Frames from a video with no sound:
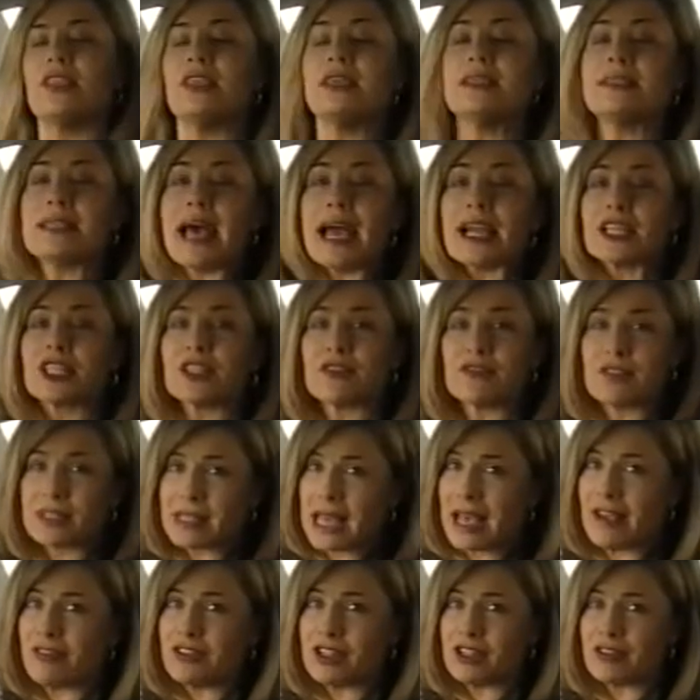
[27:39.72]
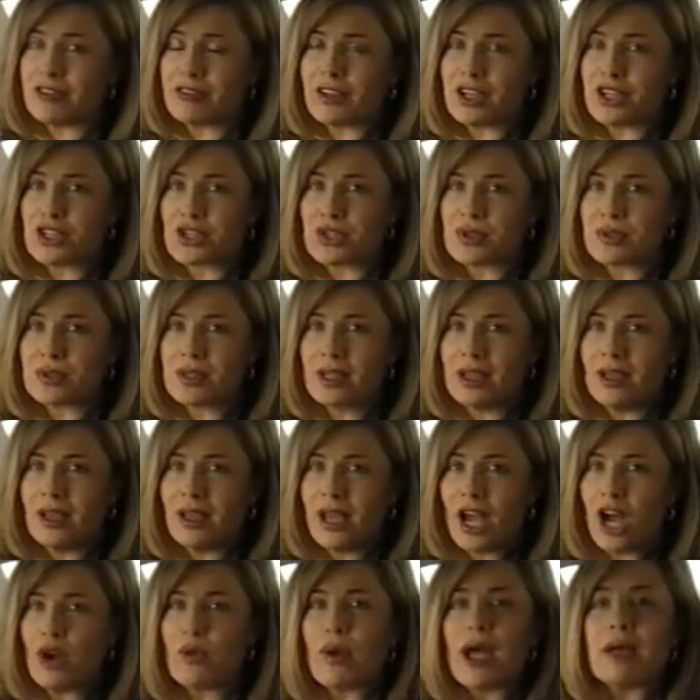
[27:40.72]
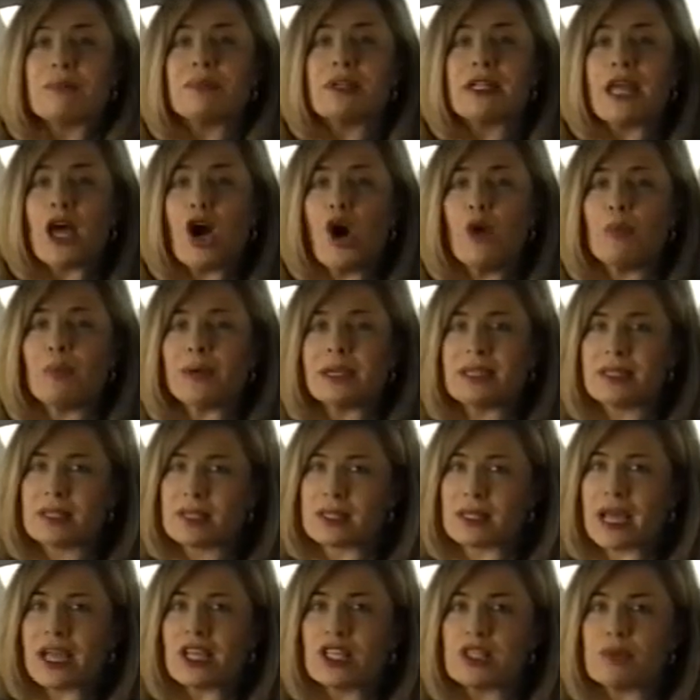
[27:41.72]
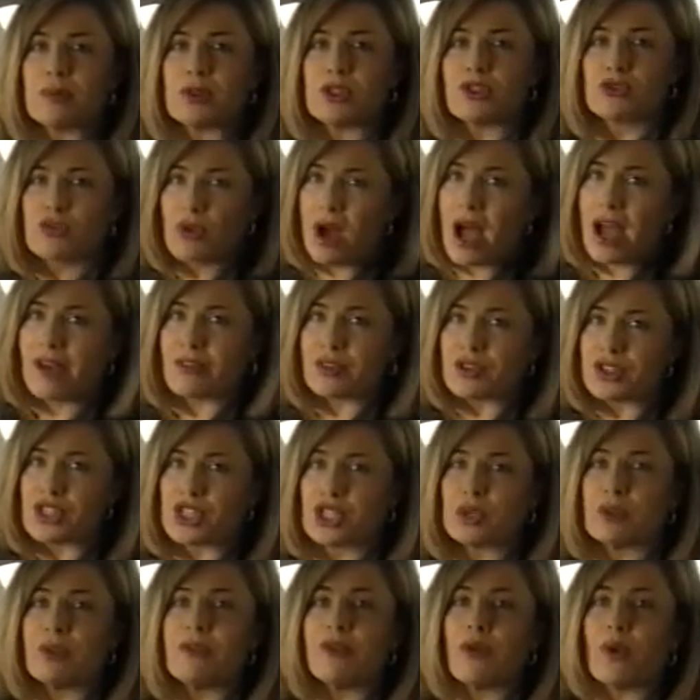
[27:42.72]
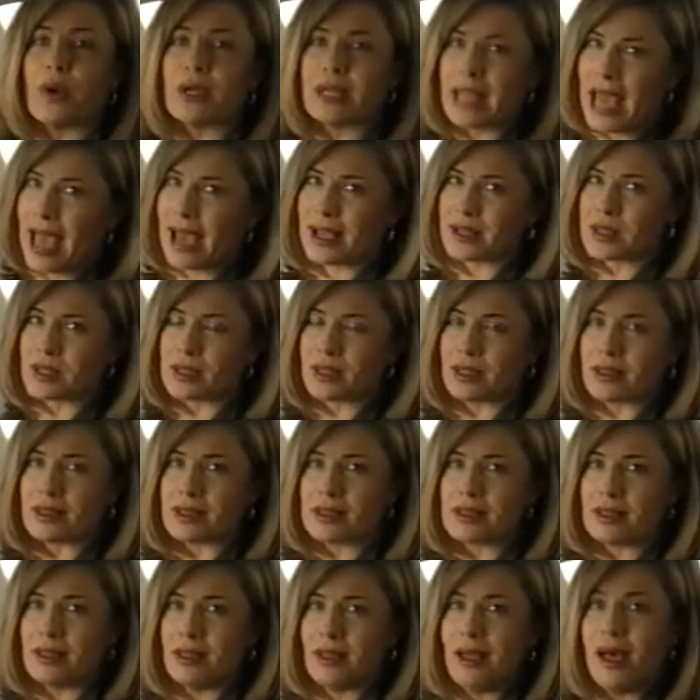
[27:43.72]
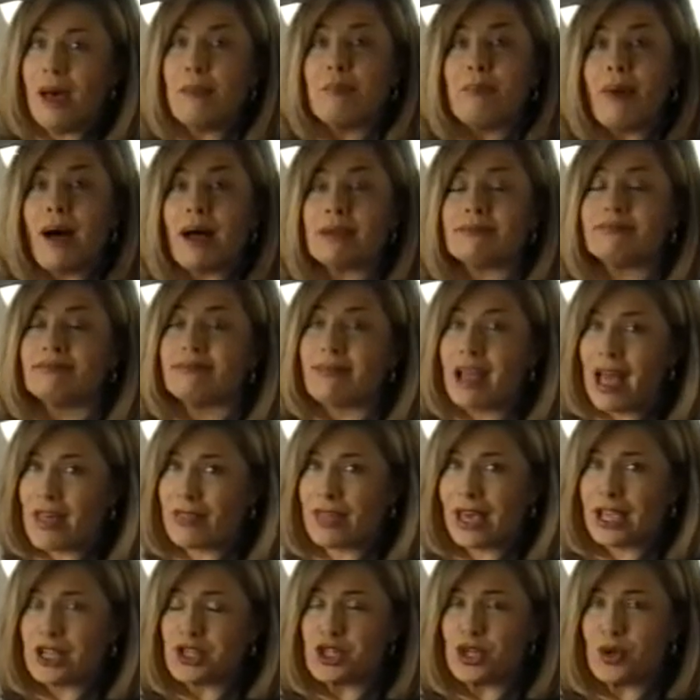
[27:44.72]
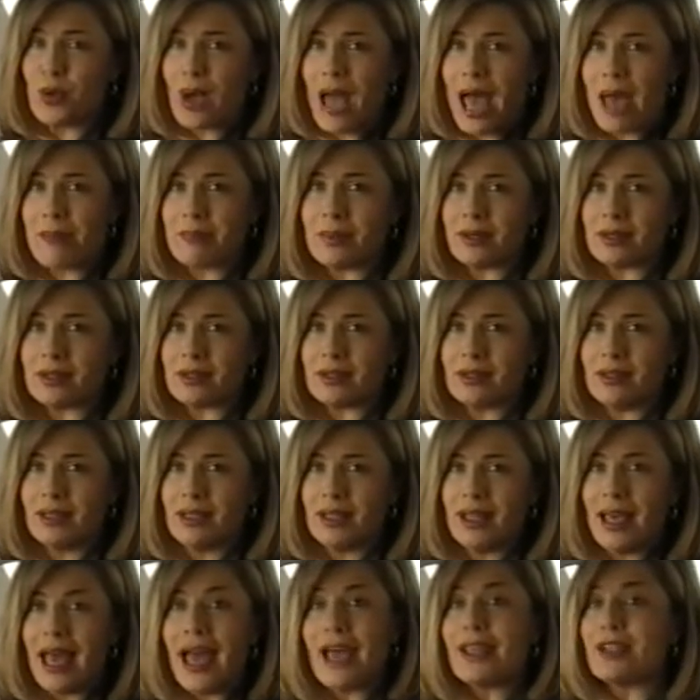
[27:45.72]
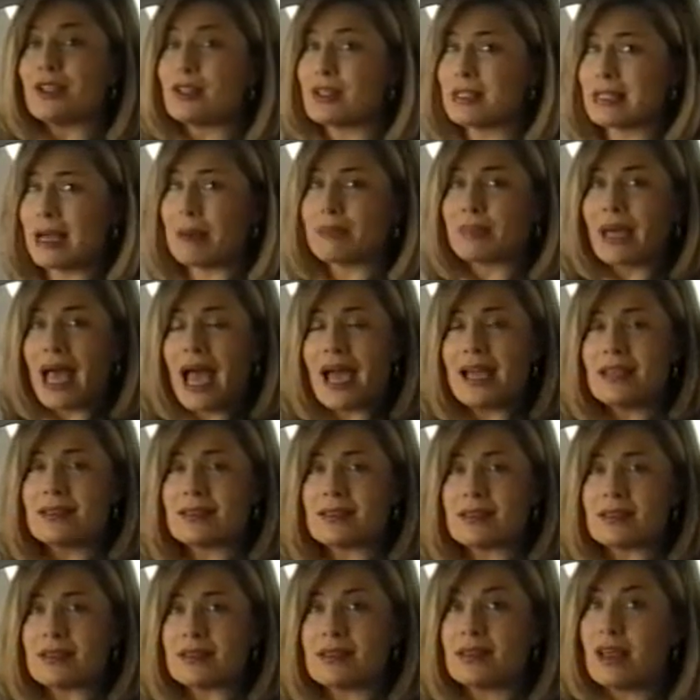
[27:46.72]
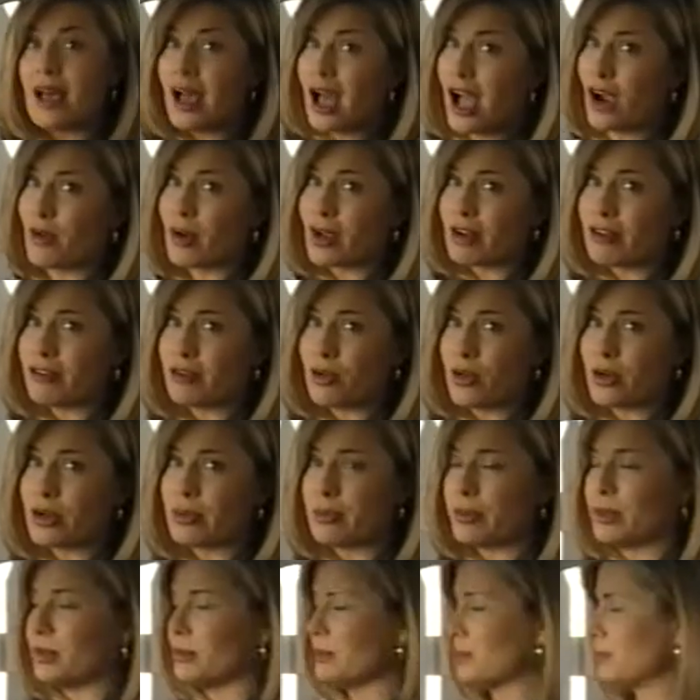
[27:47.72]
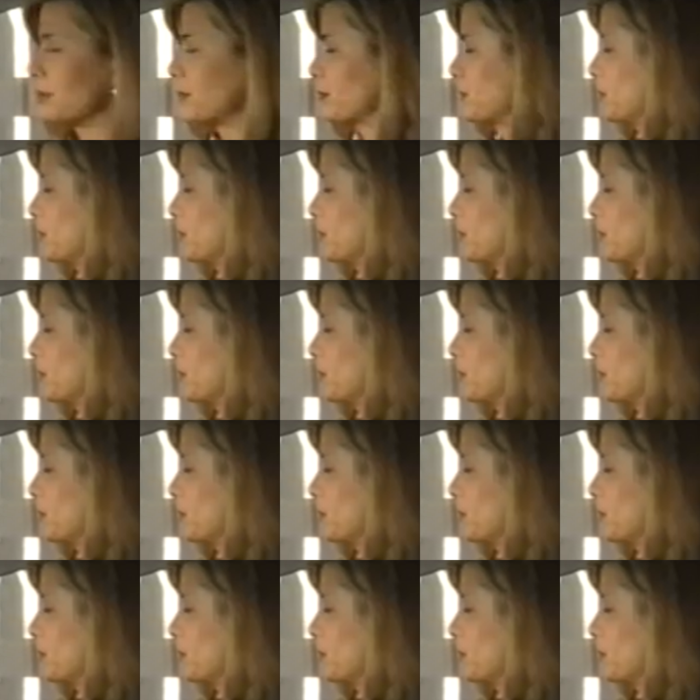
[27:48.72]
These active safety features are aimed at helping Statesman drivers to avoid accidents, but they do happen, and in some cases are unavoidable.